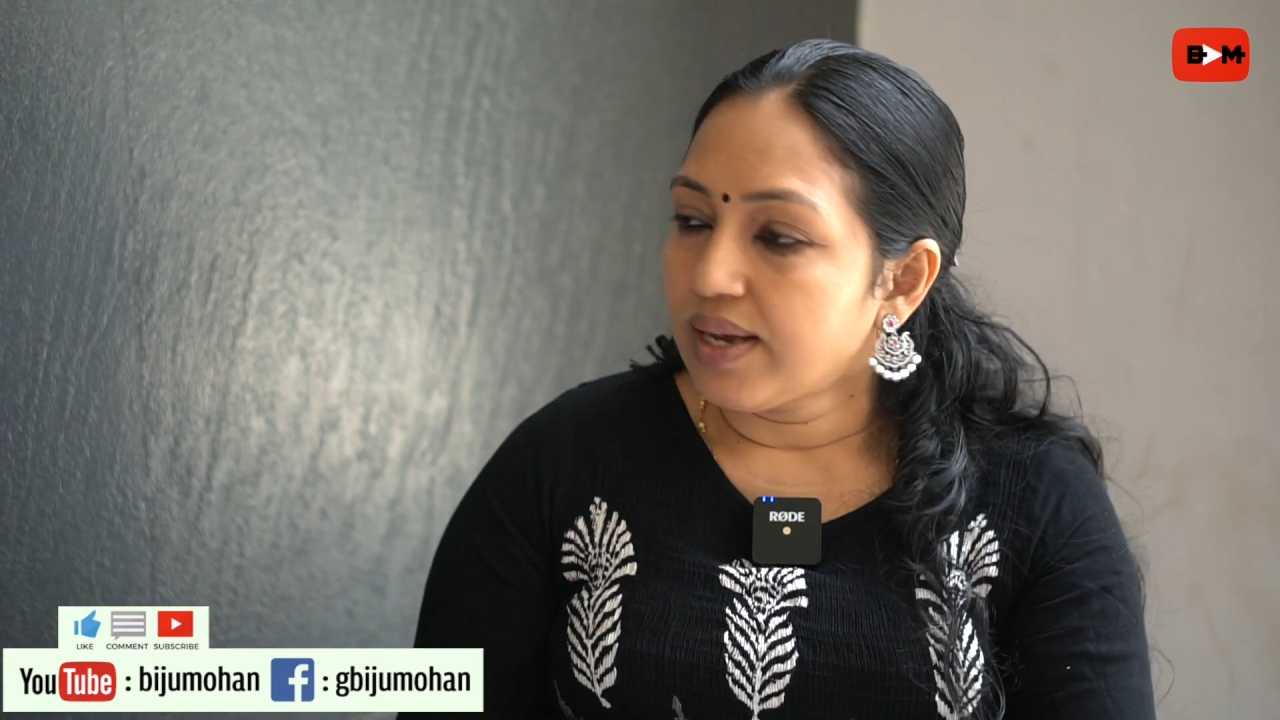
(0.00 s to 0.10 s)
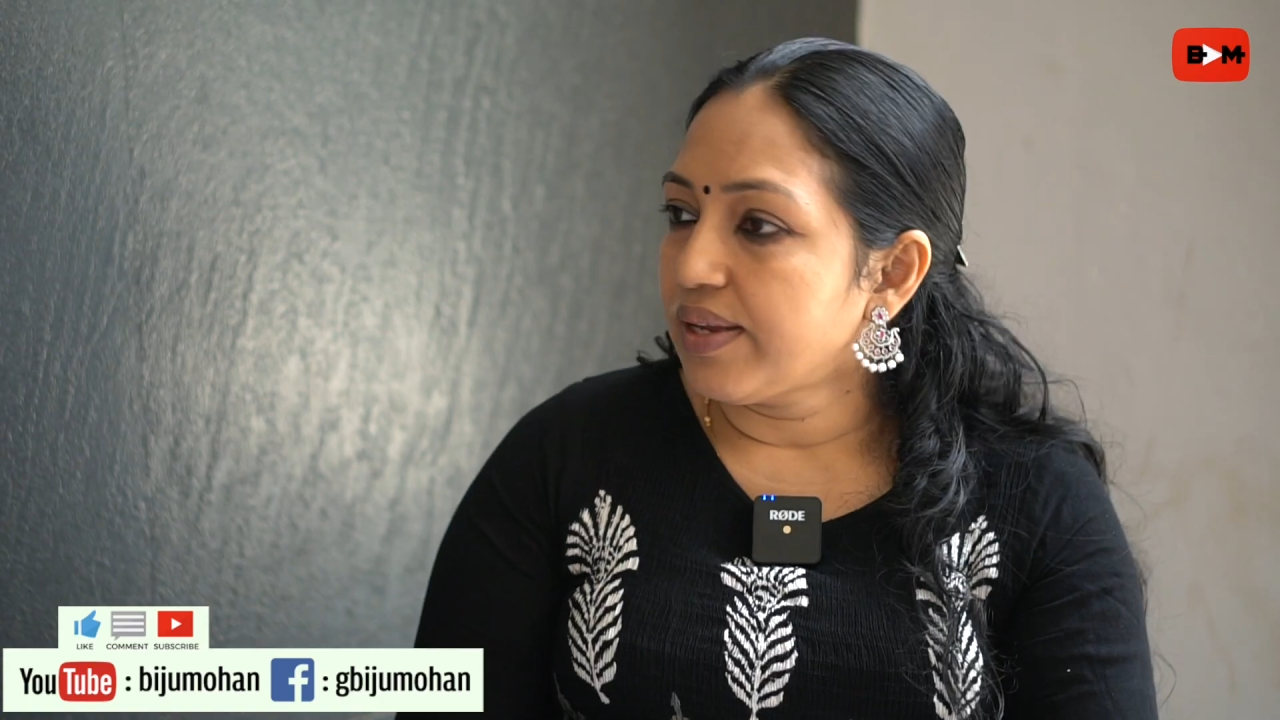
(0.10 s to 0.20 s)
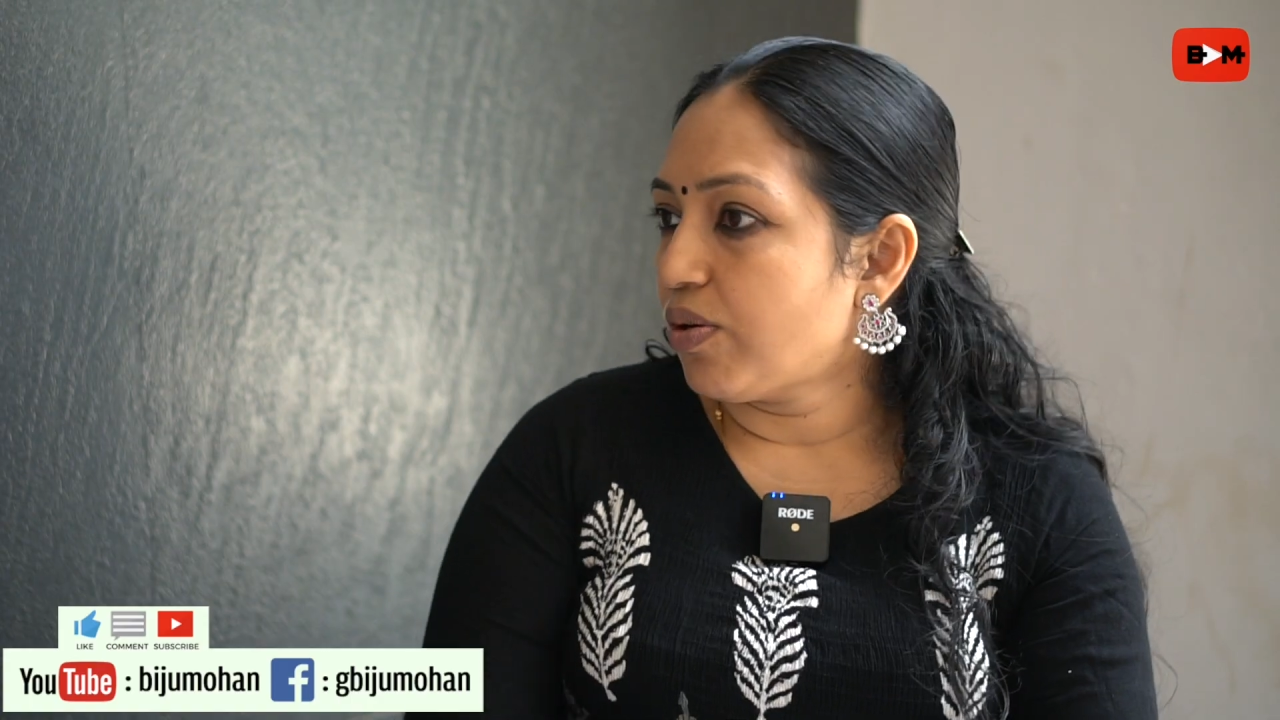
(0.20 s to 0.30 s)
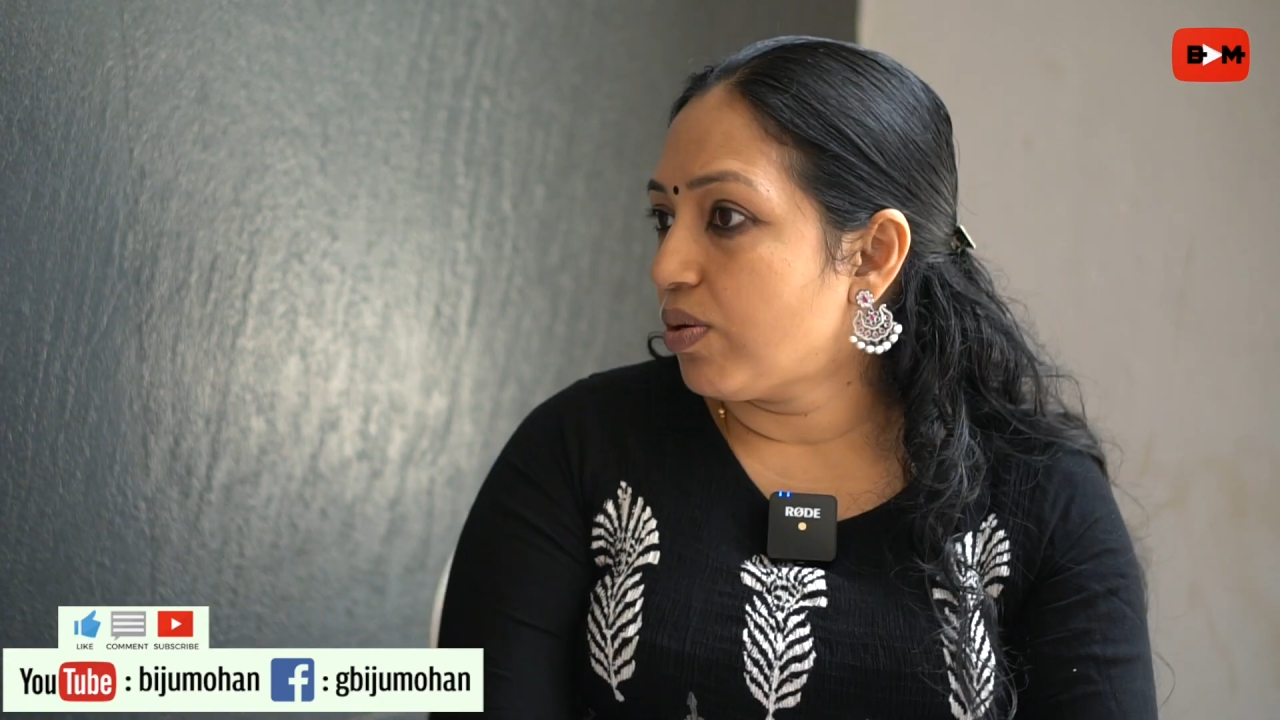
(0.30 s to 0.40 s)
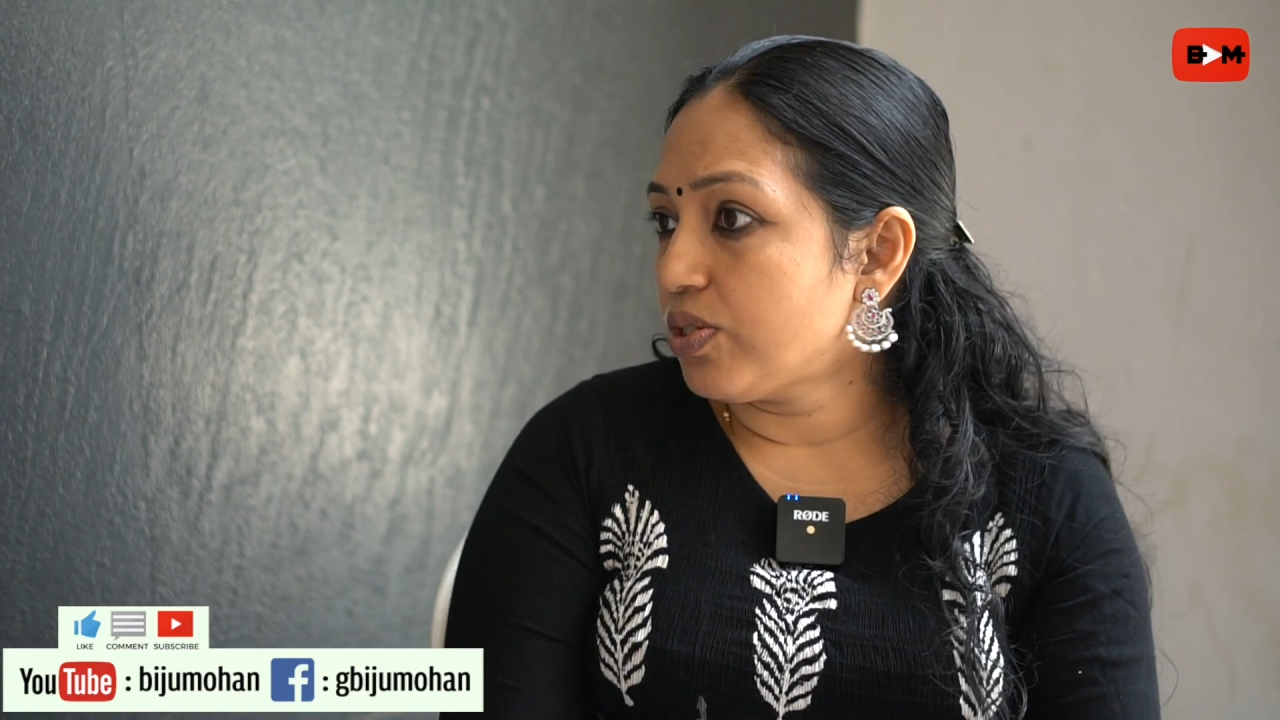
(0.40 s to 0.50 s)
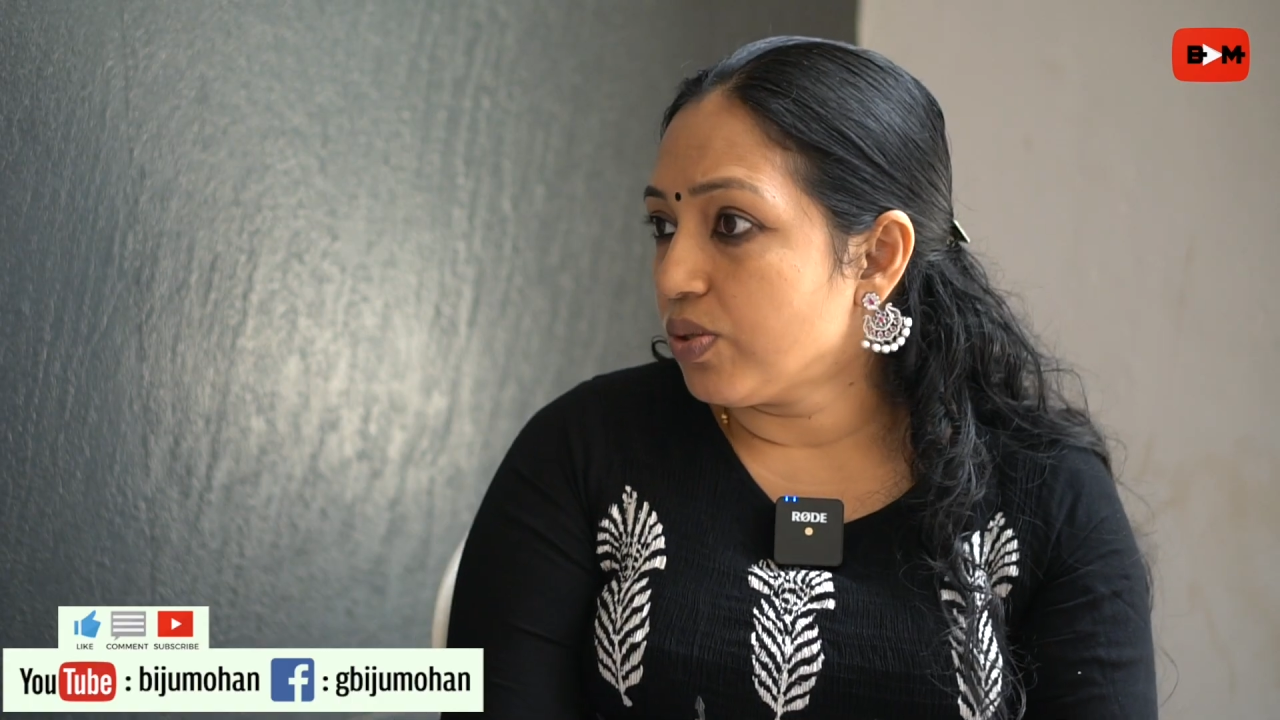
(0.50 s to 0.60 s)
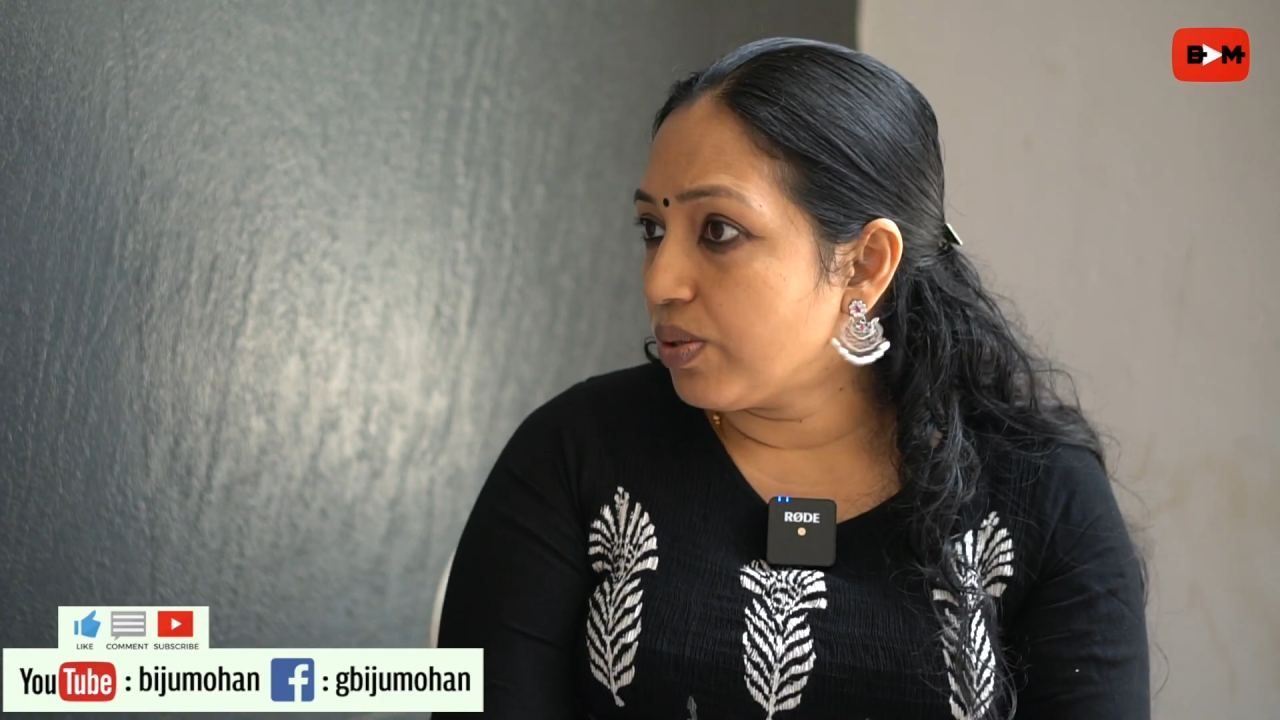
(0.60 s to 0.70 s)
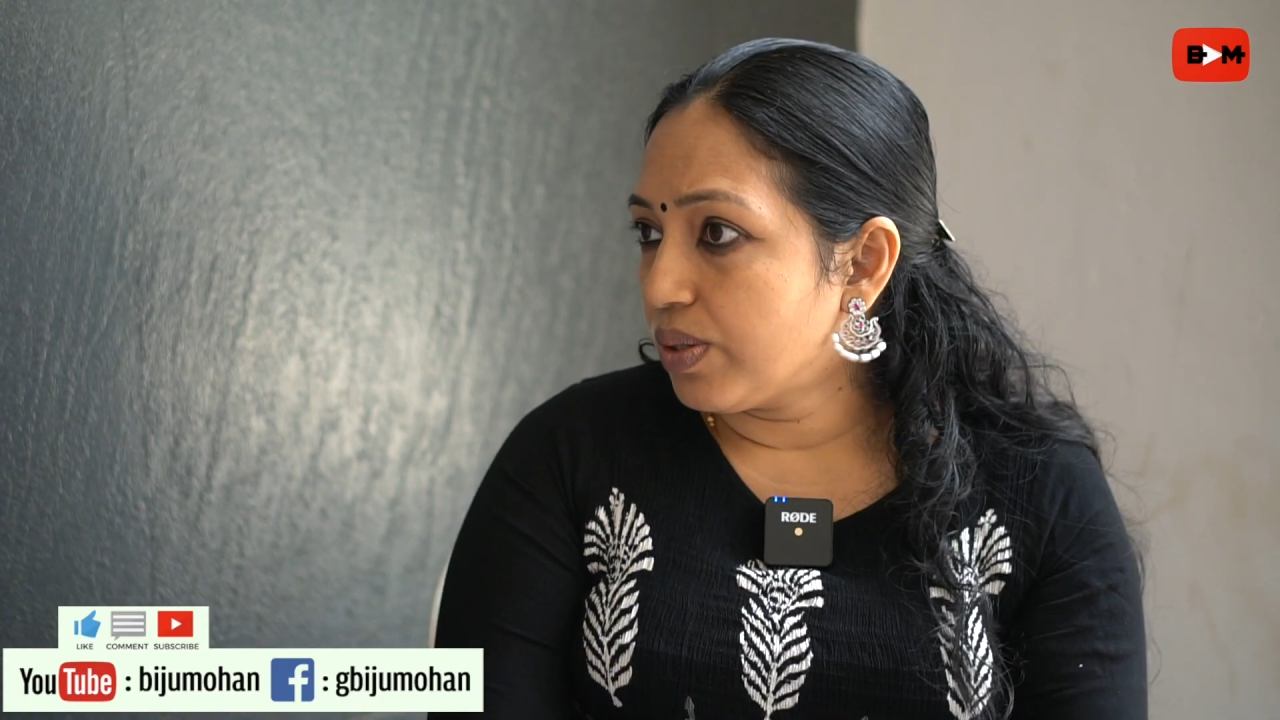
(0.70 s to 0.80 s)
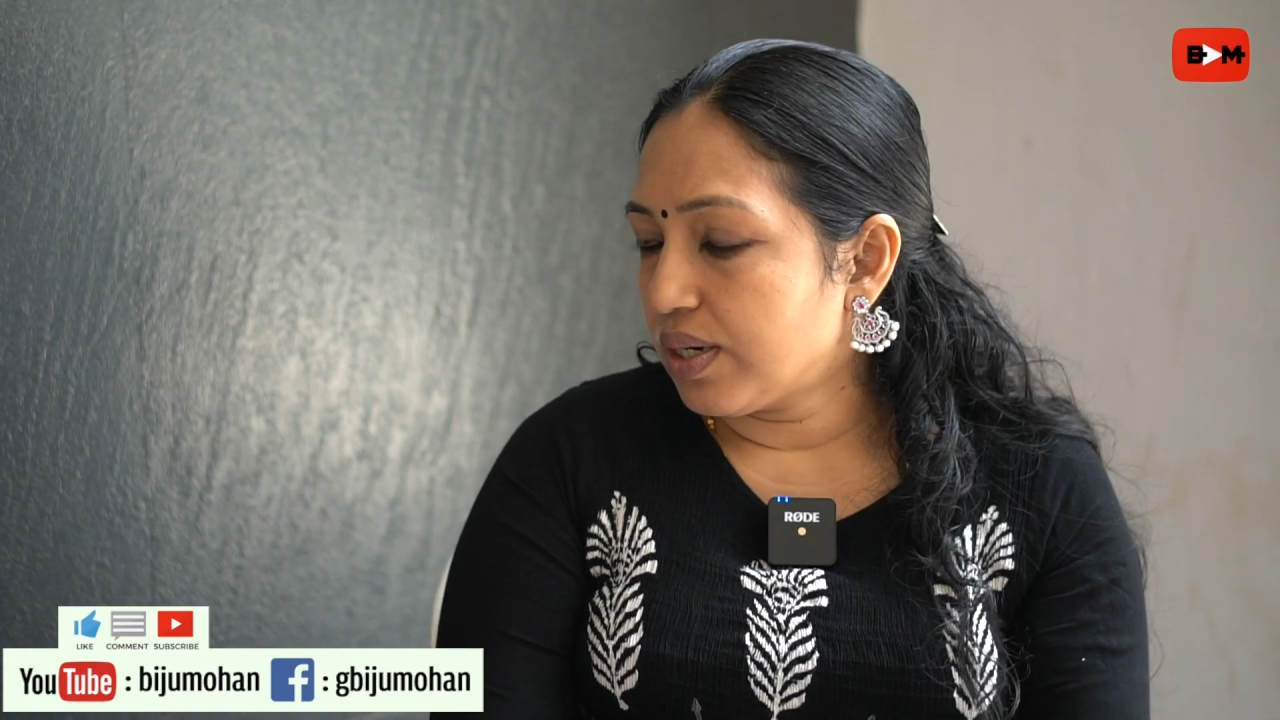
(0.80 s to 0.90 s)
And also,